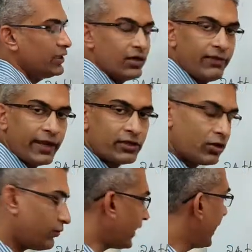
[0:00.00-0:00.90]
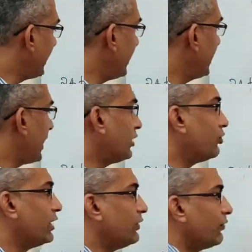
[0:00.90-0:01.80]
is a factor of 18 and
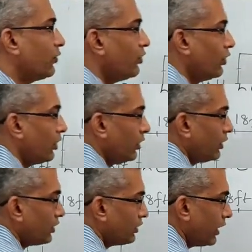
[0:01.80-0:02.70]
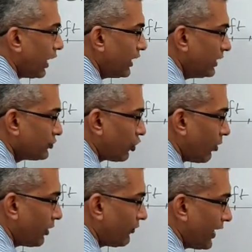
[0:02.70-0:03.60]
24. The highest
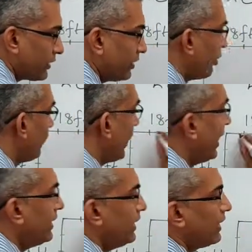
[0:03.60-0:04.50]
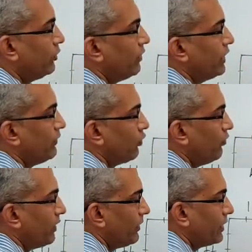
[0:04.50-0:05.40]
common factor of 18 and 24
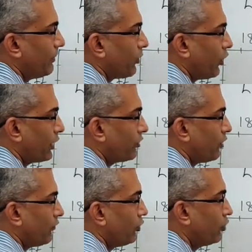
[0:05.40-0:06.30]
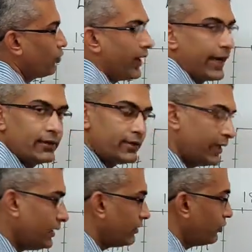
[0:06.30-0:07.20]
will be the product of 2 and
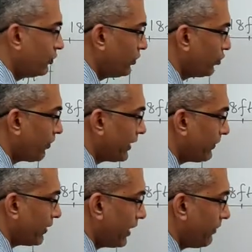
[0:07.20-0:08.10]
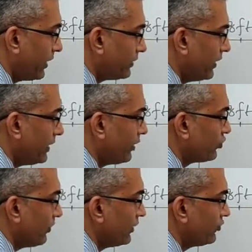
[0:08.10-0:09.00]
3. 2 multiplied by 3 gives
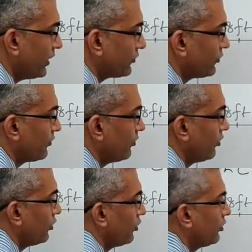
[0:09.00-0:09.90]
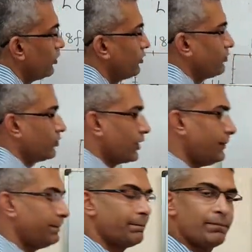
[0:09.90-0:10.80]
me 6. Okay.
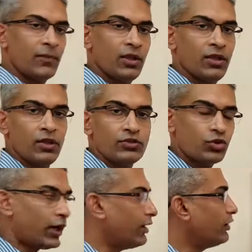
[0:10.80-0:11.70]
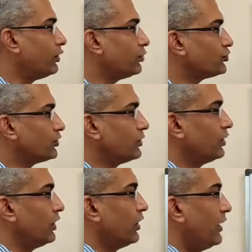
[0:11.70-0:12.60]
So I will use
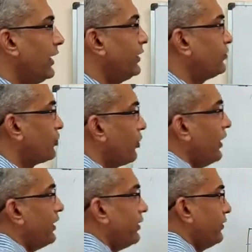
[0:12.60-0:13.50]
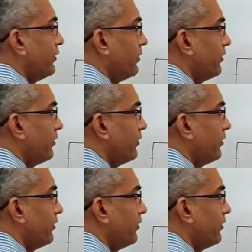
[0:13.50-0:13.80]
a square